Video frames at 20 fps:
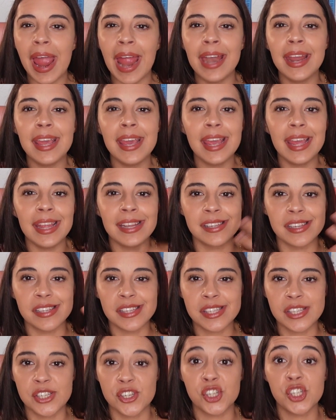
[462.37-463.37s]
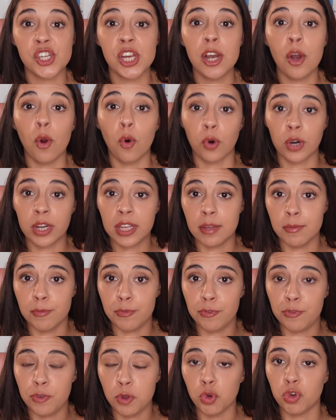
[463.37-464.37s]
any indecision or
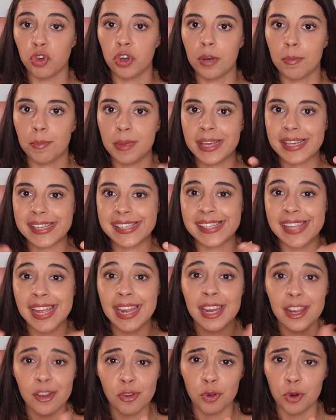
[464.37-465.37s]
confusion because they need